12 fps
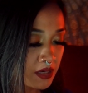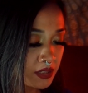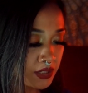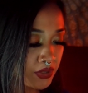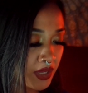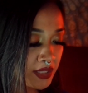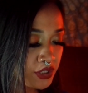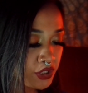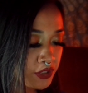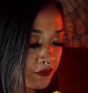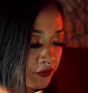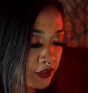So that's just
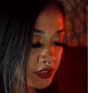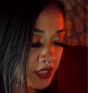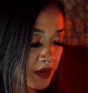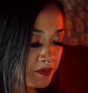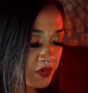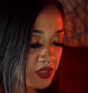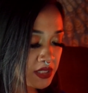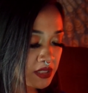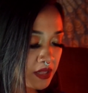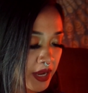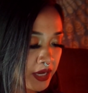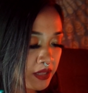the first step, is the
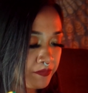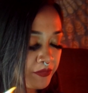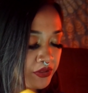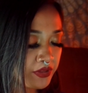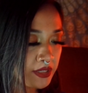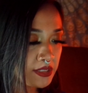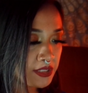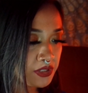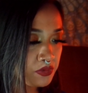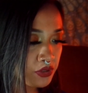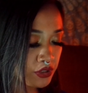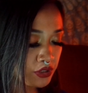light. The next thing
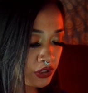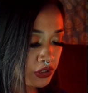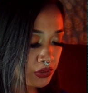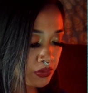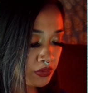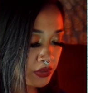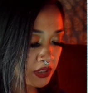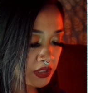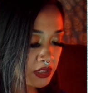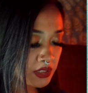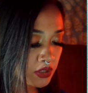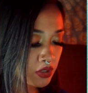we're gonna do
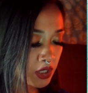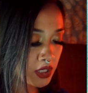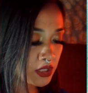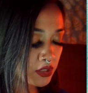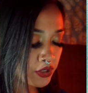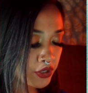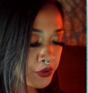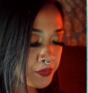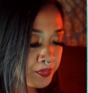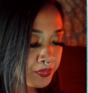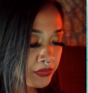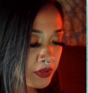is color.
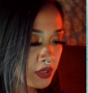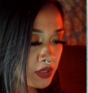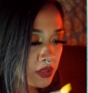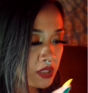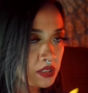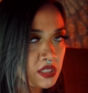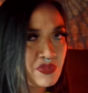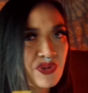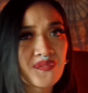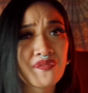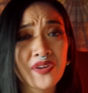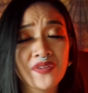This is my
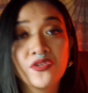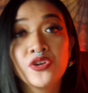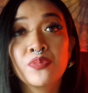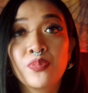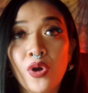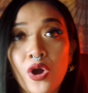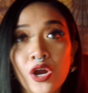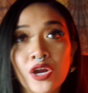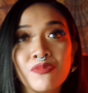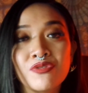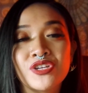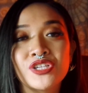favorite part
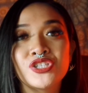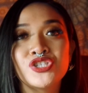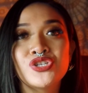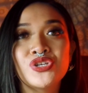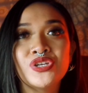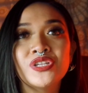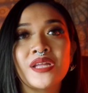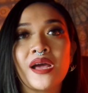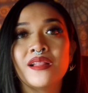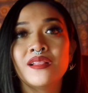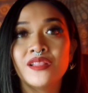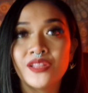because you could
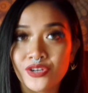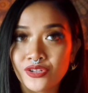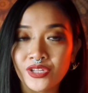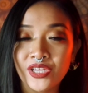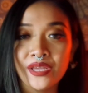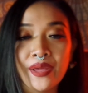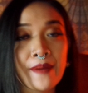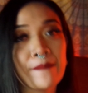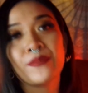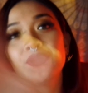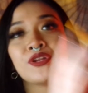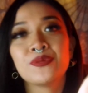literally
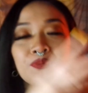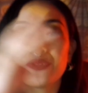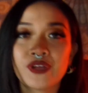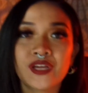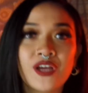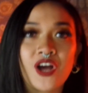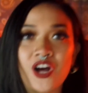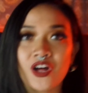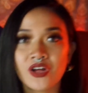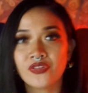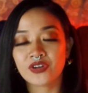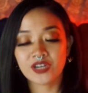manipulate
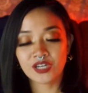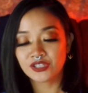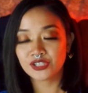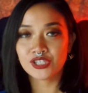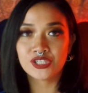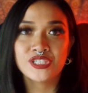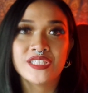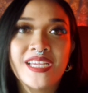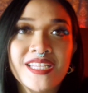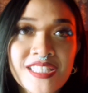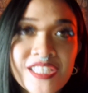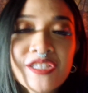all the colors
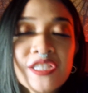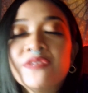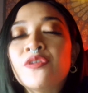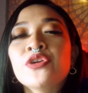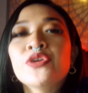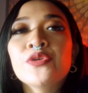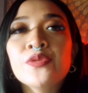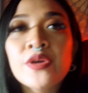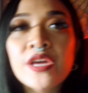that's in this photo.